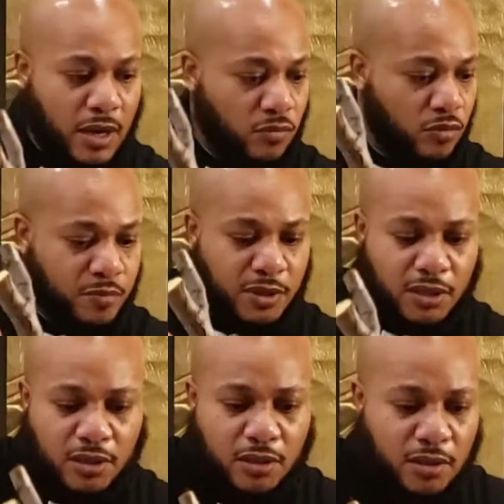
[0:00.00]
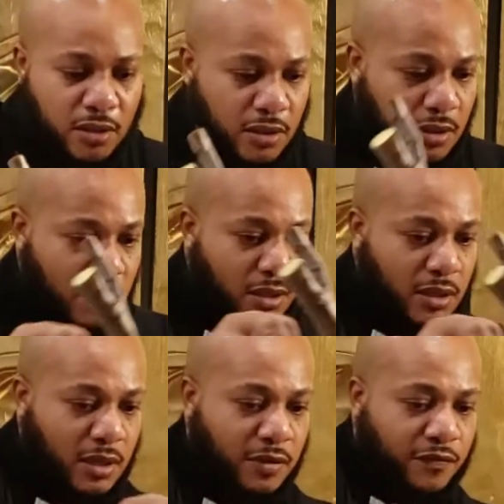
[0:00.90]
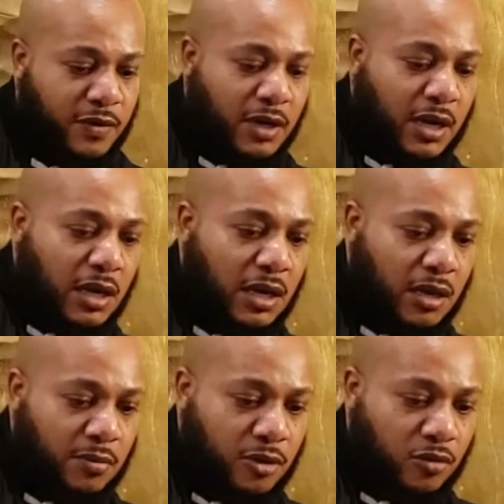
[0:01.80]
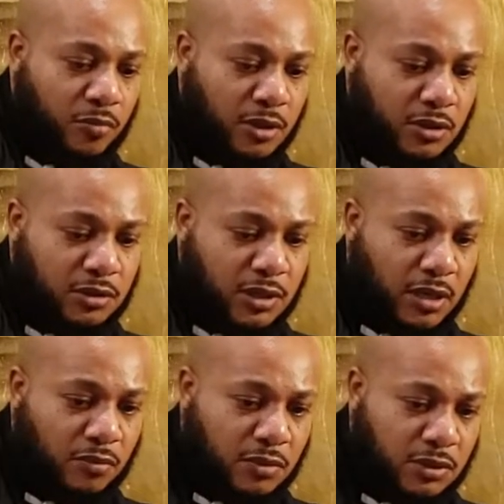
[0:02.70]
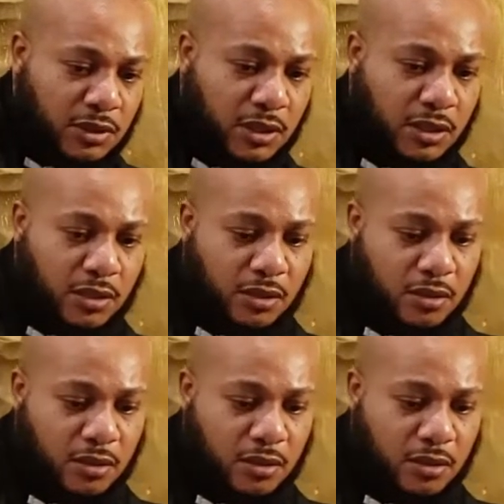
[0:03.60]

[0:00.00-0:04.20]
that will be a phenomenal bonsai one day.